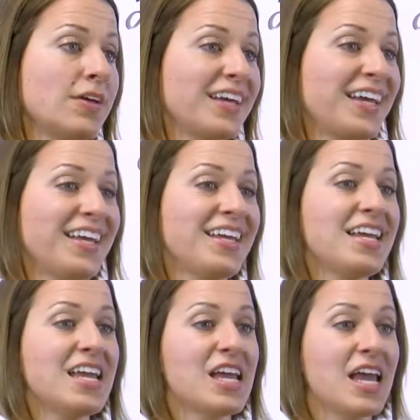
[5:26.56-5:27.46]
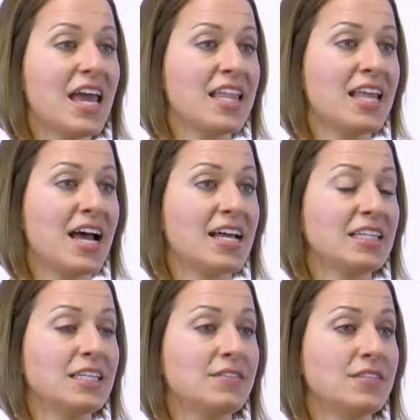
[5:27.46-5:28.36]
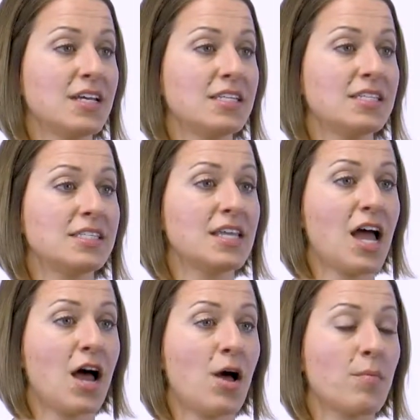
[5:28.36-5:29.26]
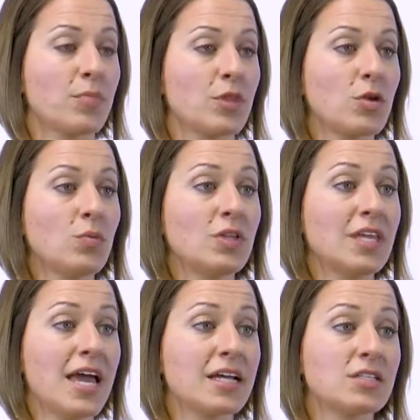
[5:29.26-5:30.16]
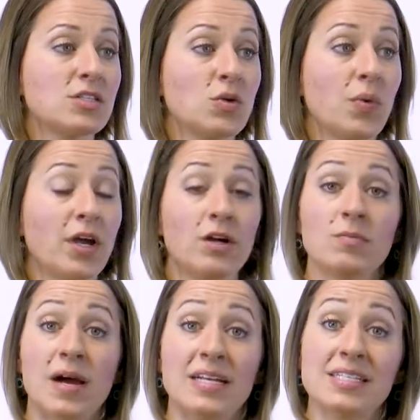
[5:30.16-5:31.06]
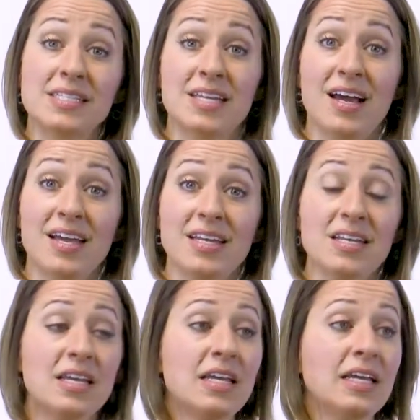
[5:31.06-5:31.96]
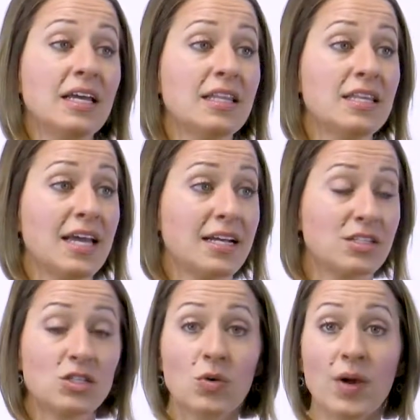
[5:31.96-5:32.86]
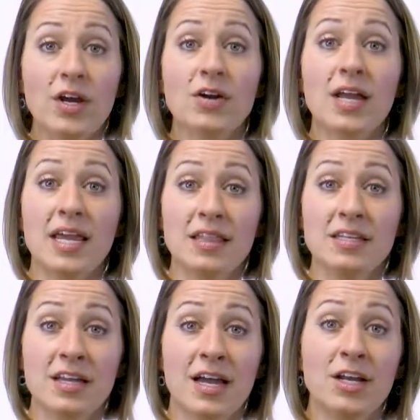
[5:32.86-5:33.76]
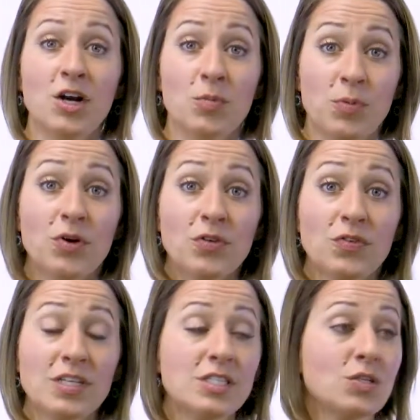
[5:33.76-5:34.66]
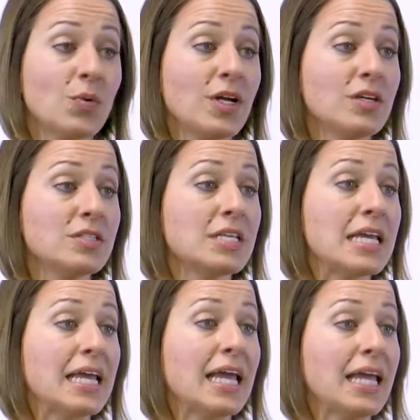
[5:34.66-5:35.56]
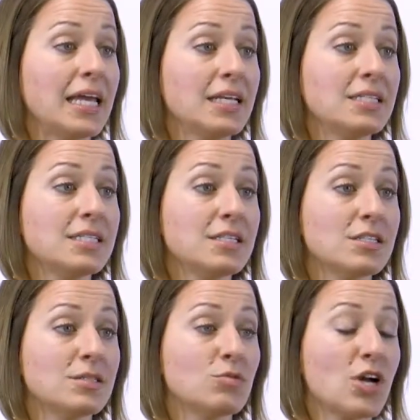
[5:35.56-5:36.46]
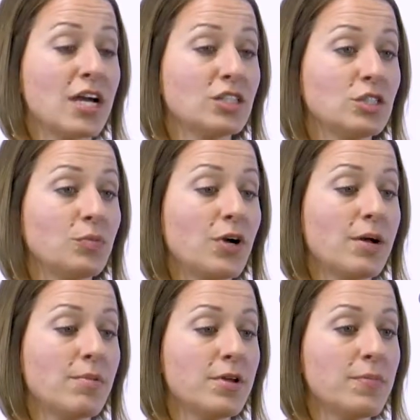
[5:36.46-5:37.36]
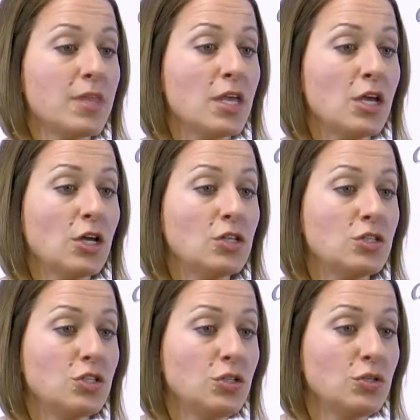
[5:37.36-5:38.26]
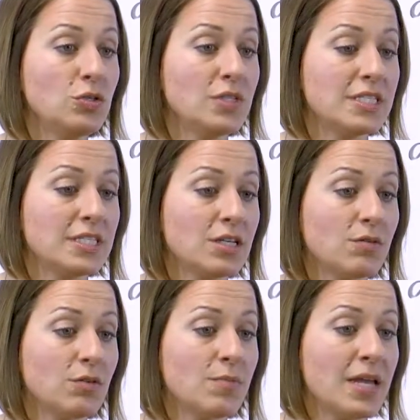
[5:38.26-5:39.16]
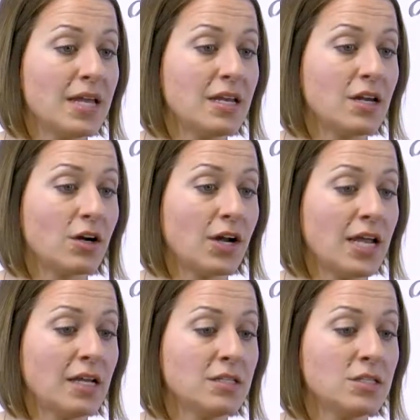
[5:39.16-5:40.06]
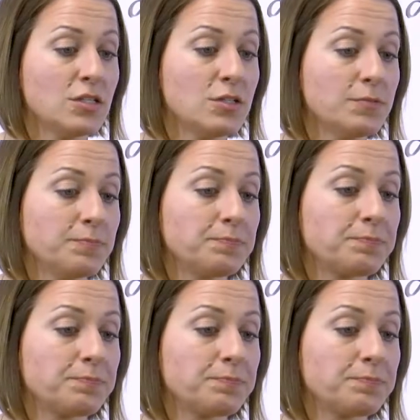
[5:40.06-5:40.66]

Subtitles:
Okay, and that leaves us with x squared minus 9. The x squared and the 9 are perfect squares, and it's still a subtraction problem. 2 is going to remain in our answer.